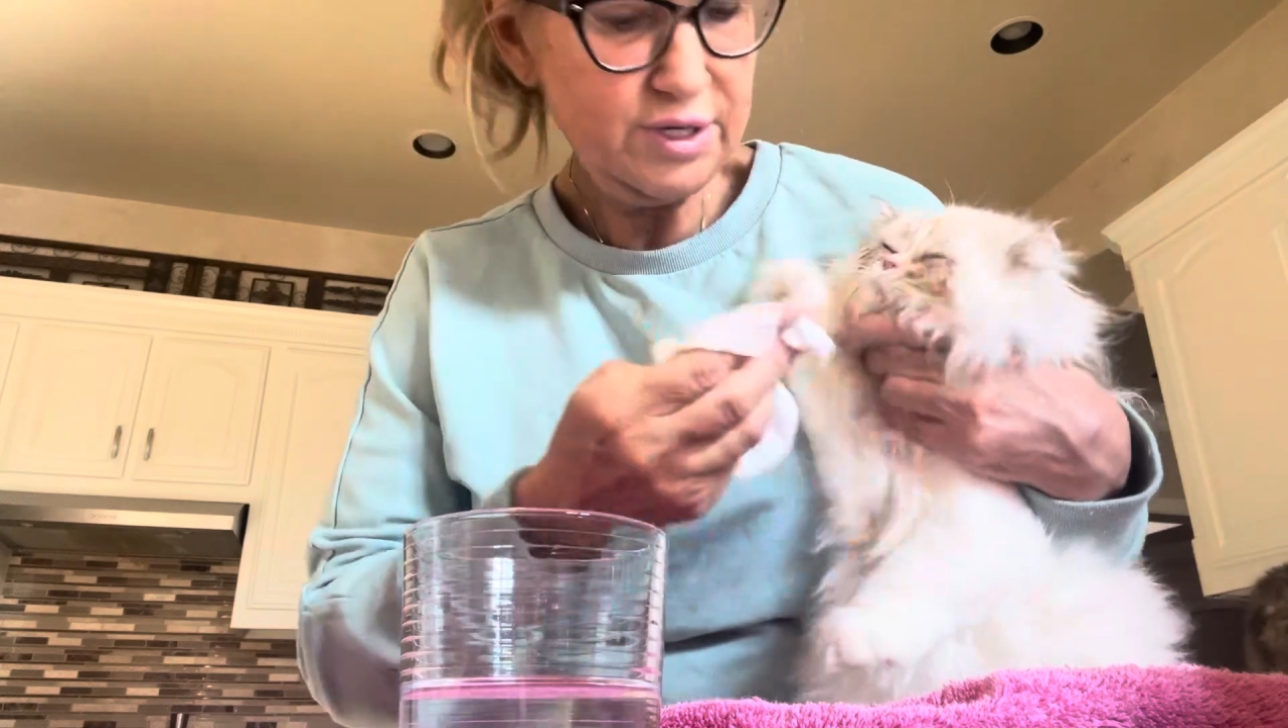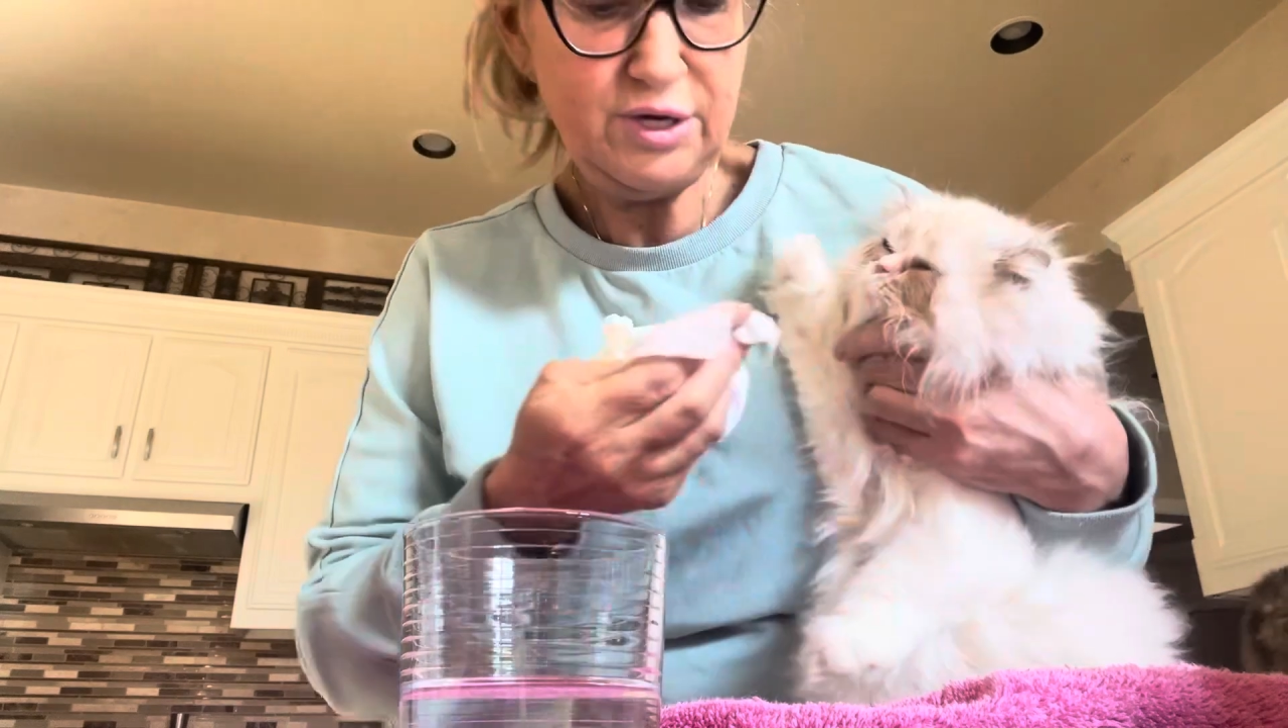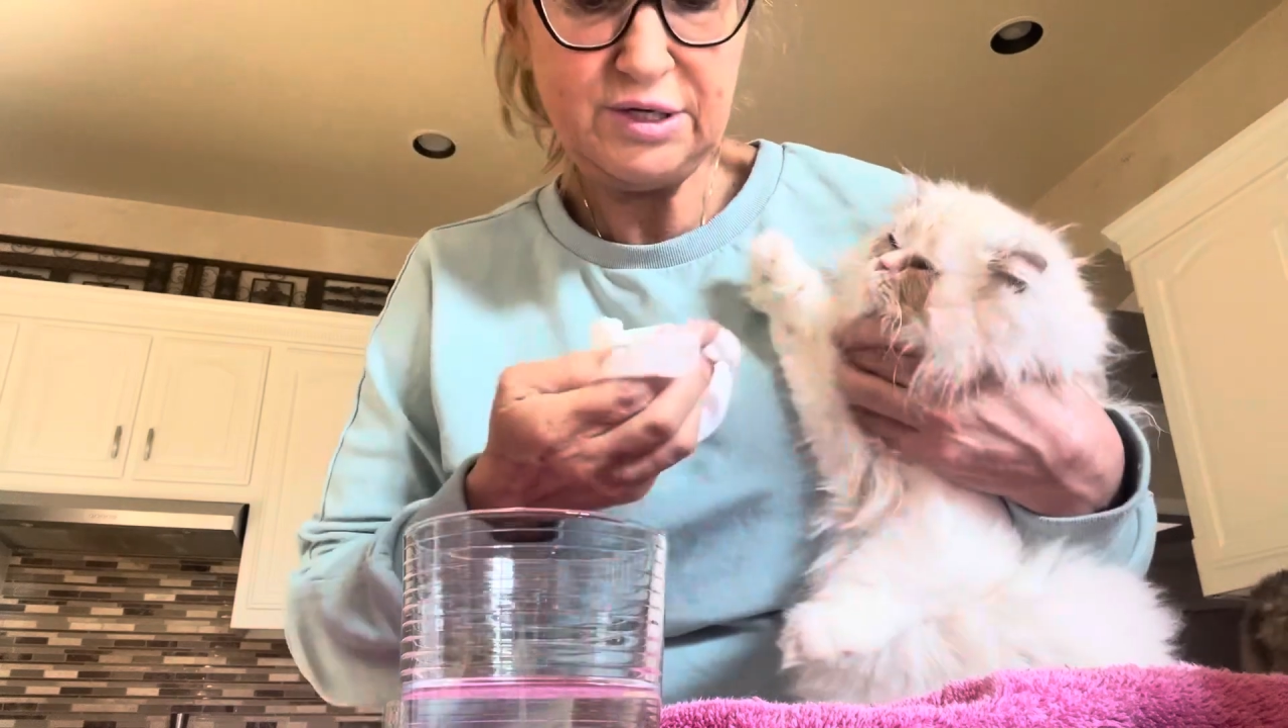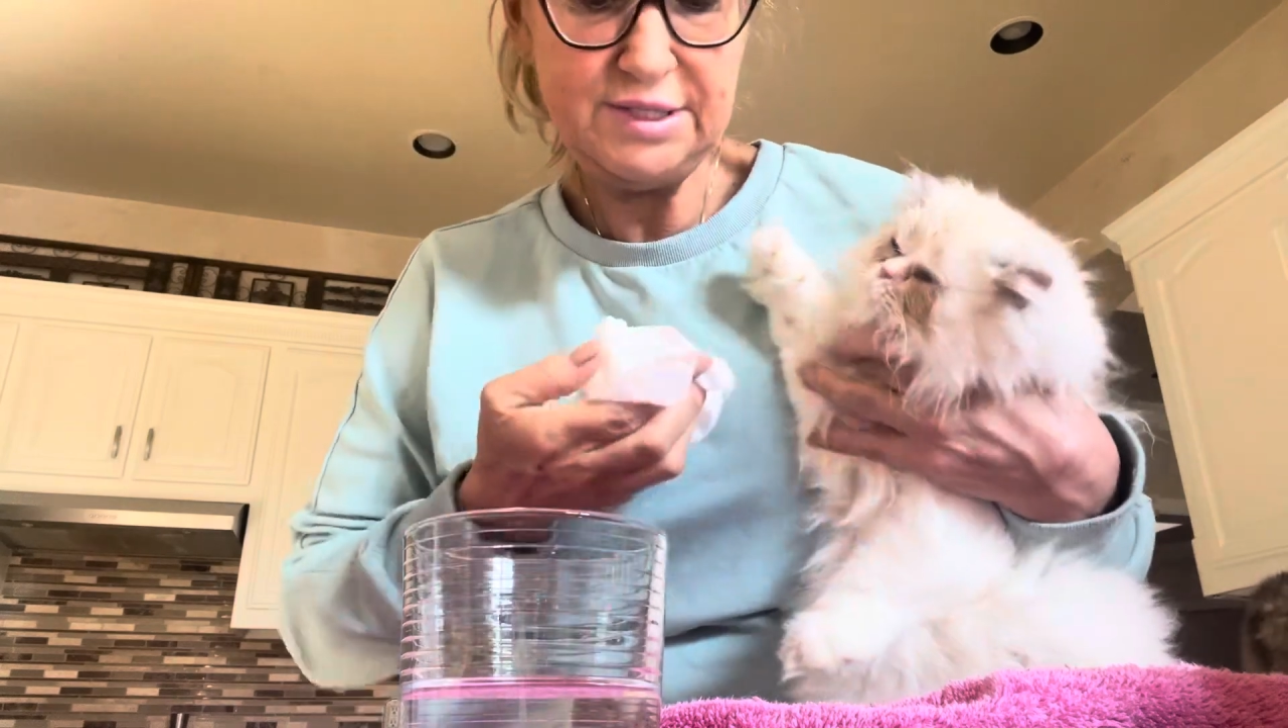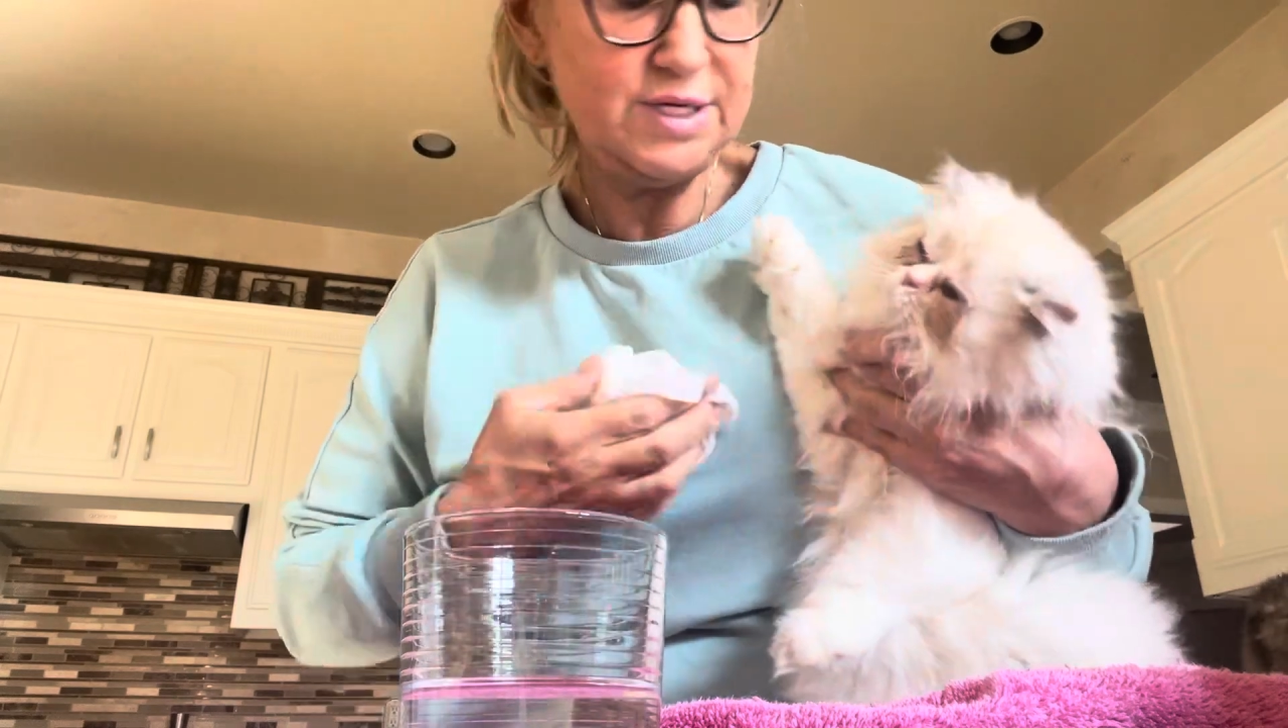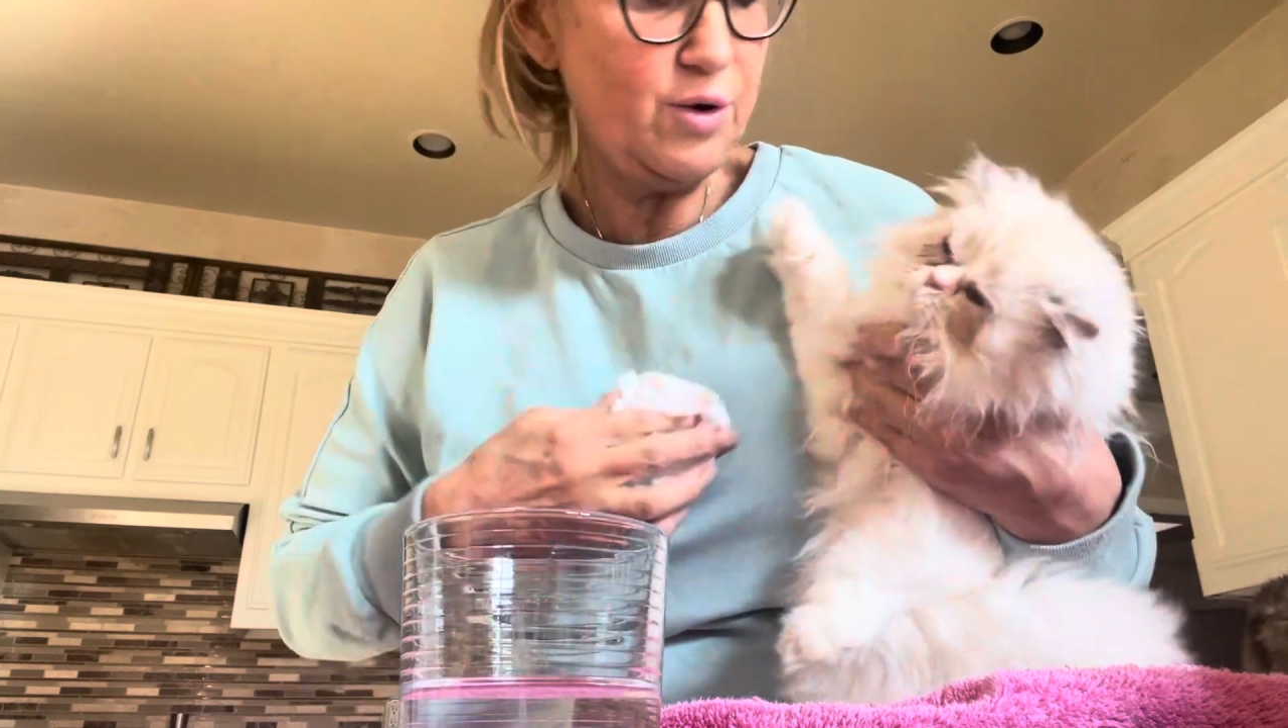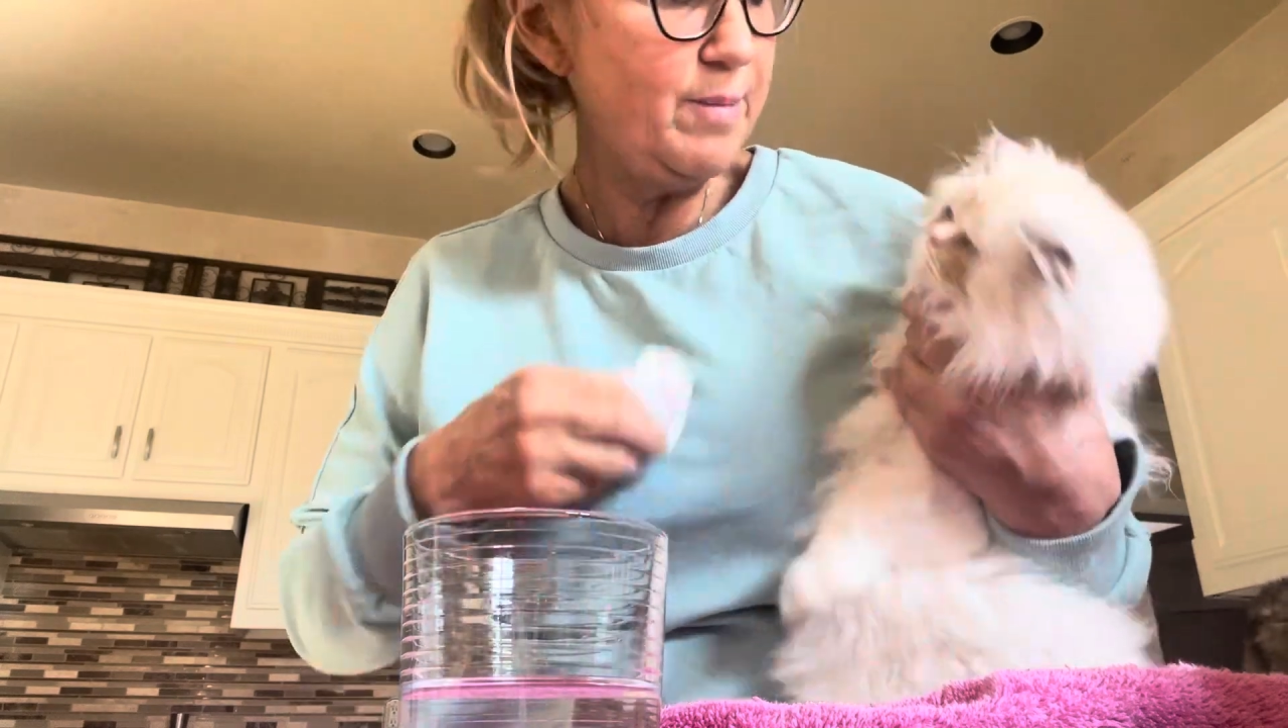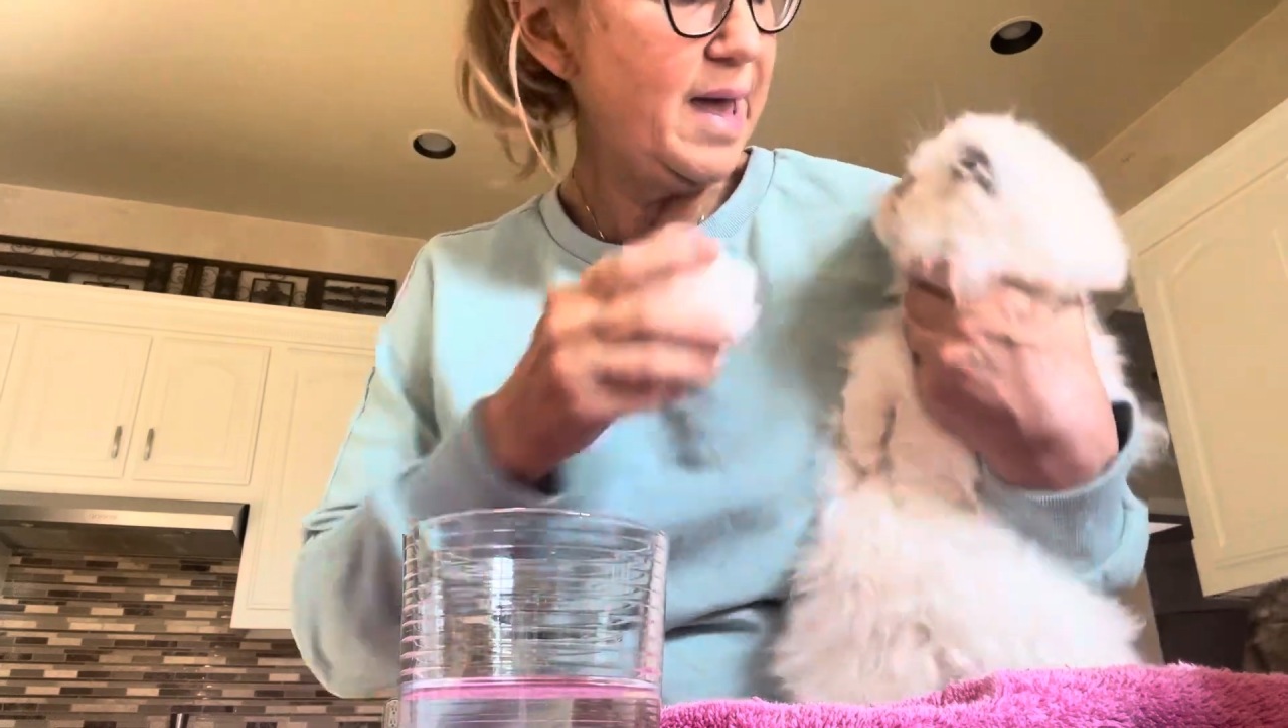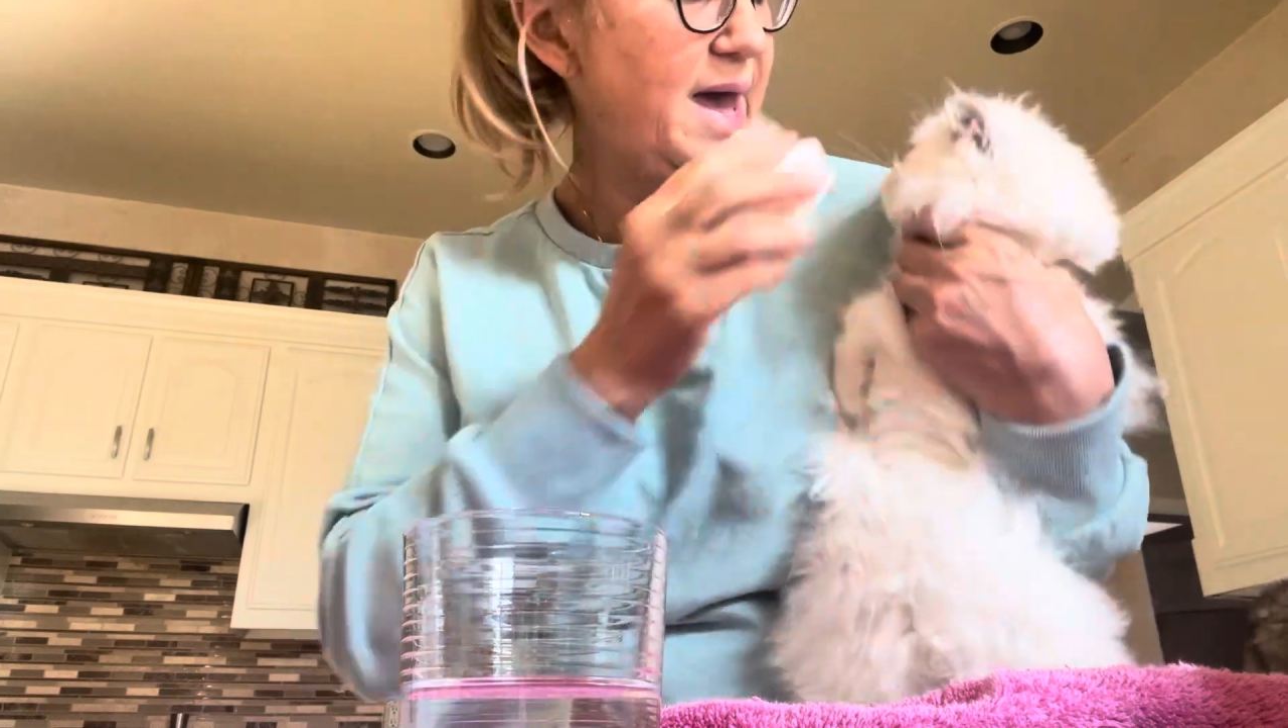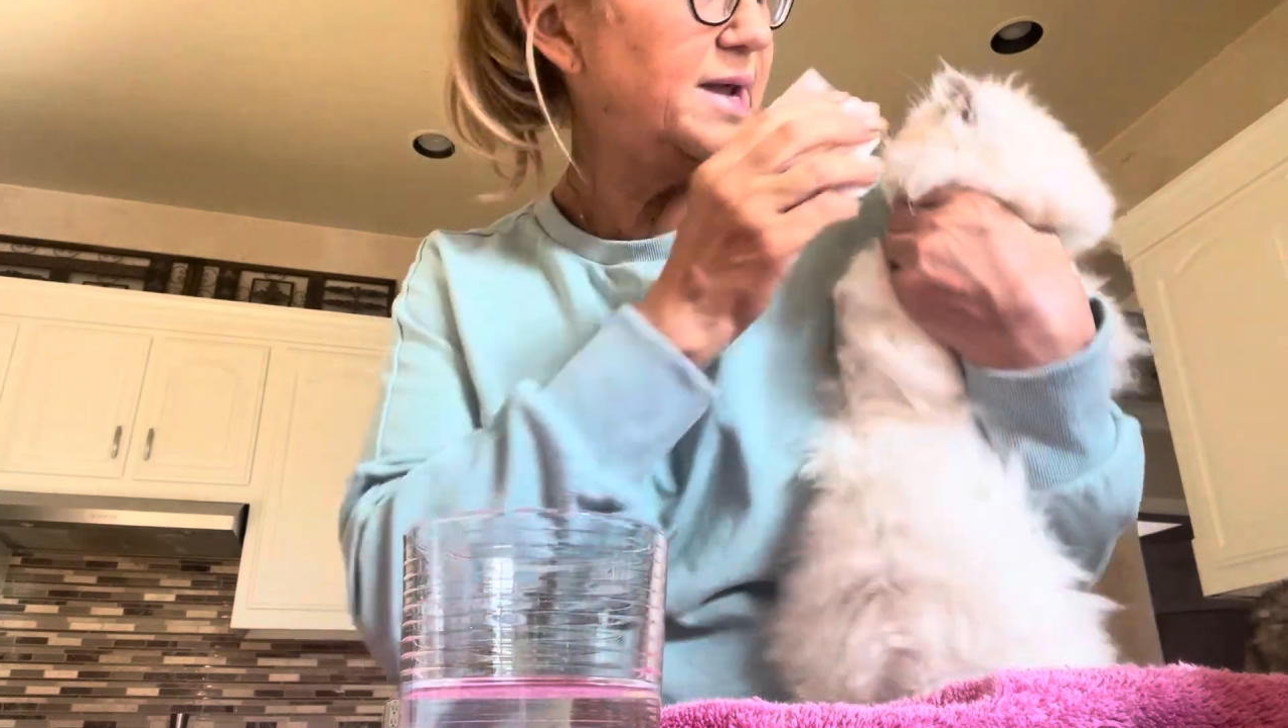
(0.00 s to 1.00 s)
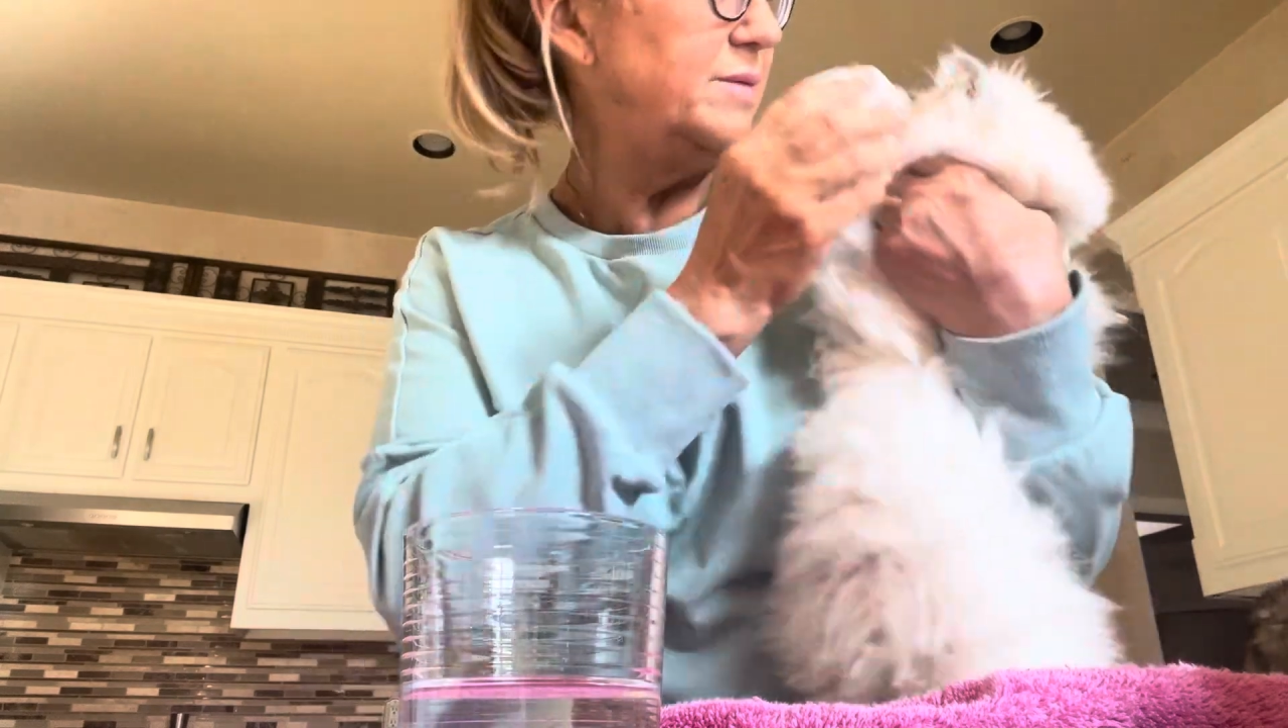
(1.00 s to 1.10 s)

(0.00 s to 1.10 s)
you're so mad at